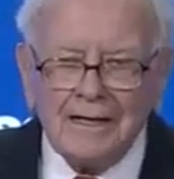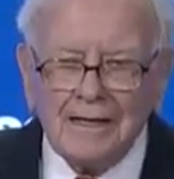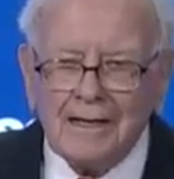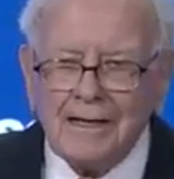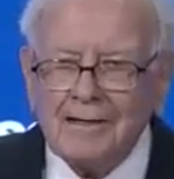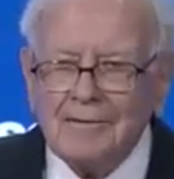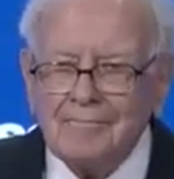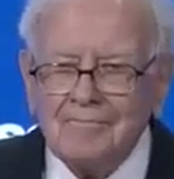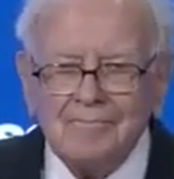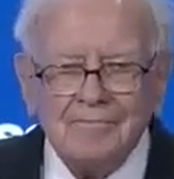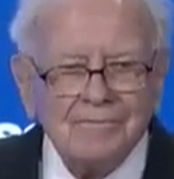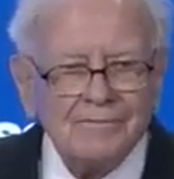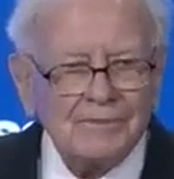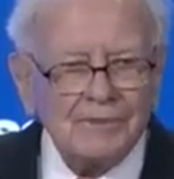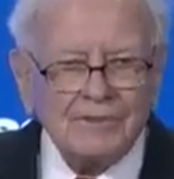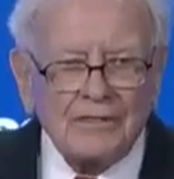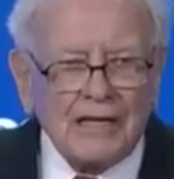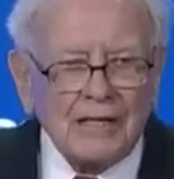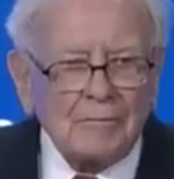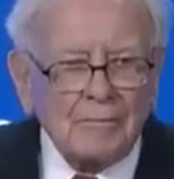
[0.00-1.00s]
And
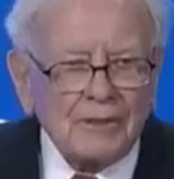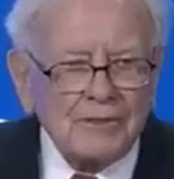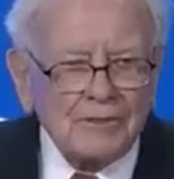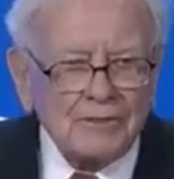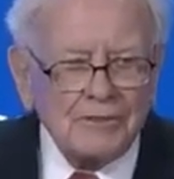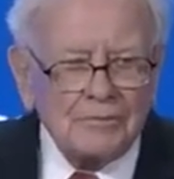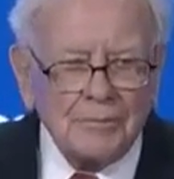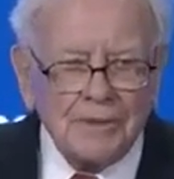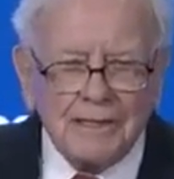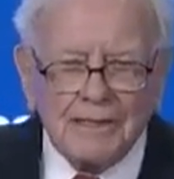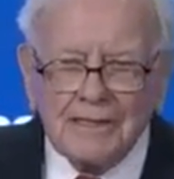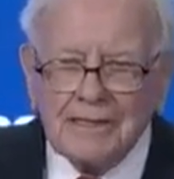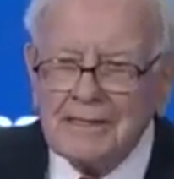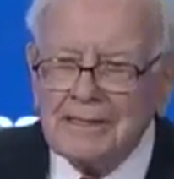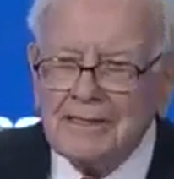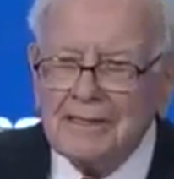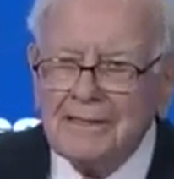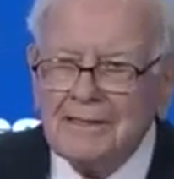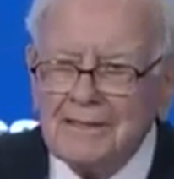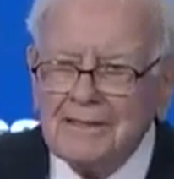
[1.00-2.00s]
just like Mrs. B
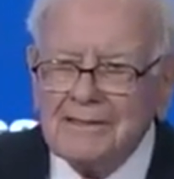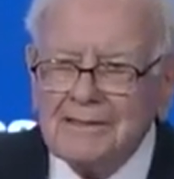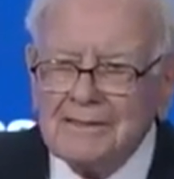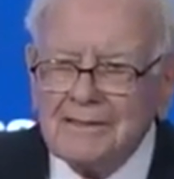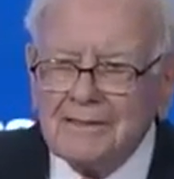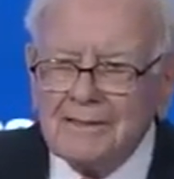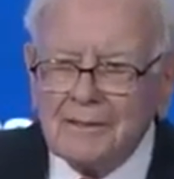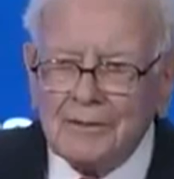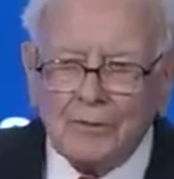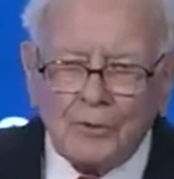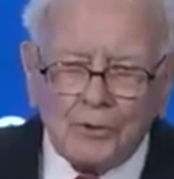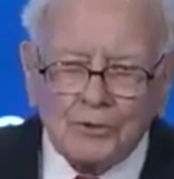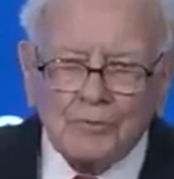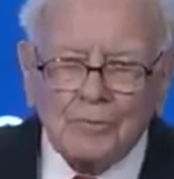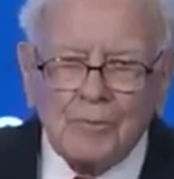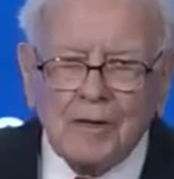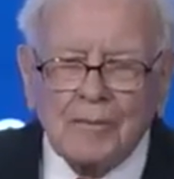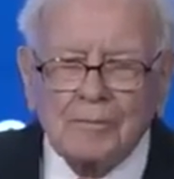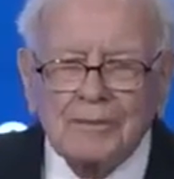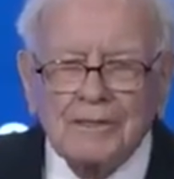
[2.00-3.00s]
or Rose
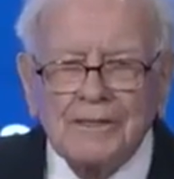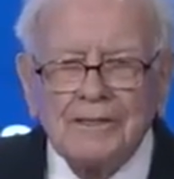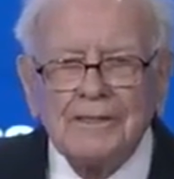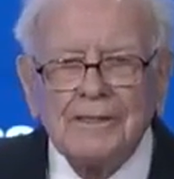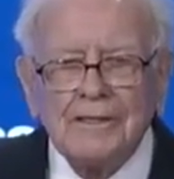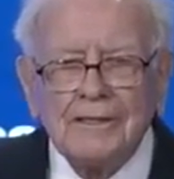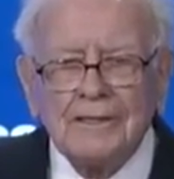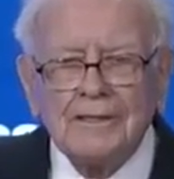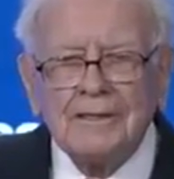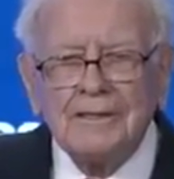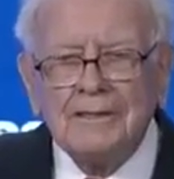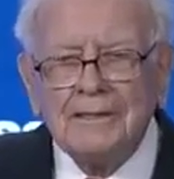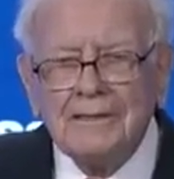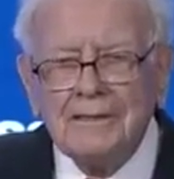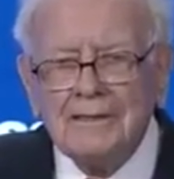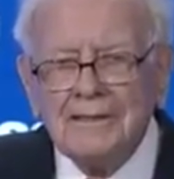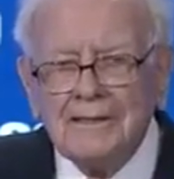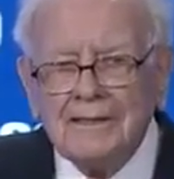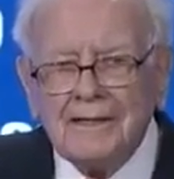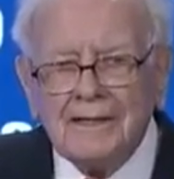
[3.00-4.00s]
Blumpkin did
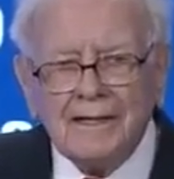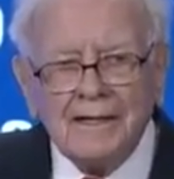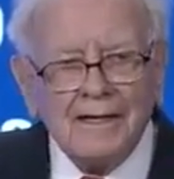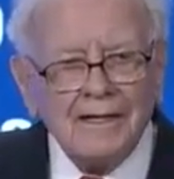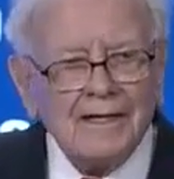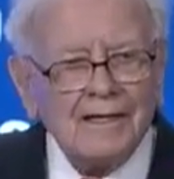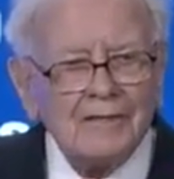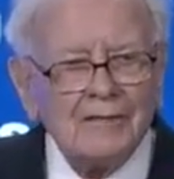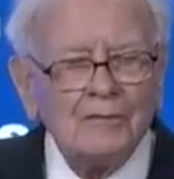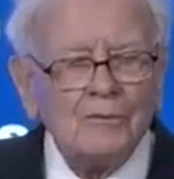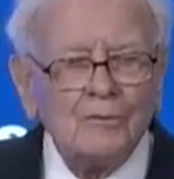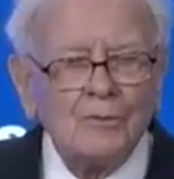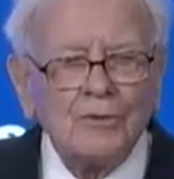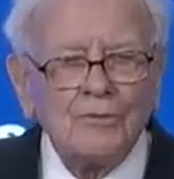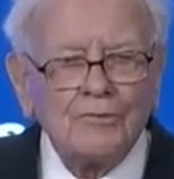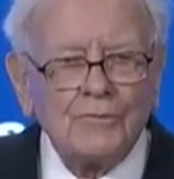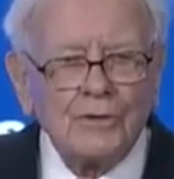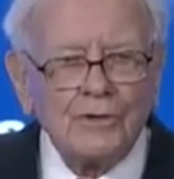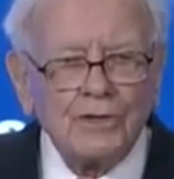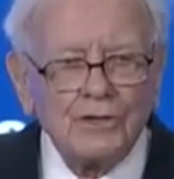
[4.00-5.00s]

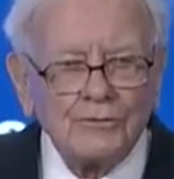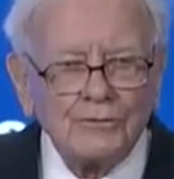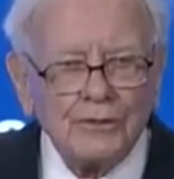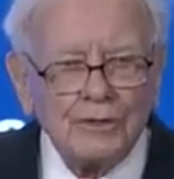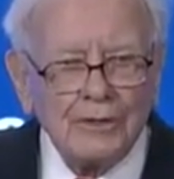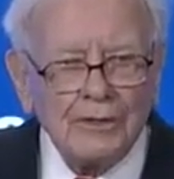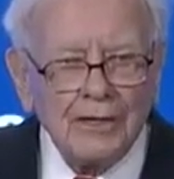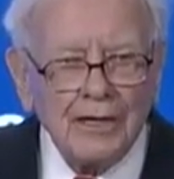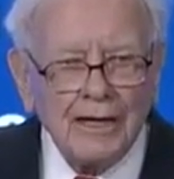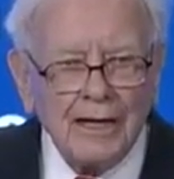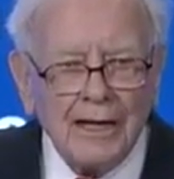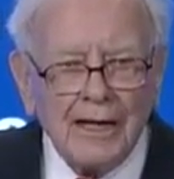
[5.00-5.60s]
with furniture.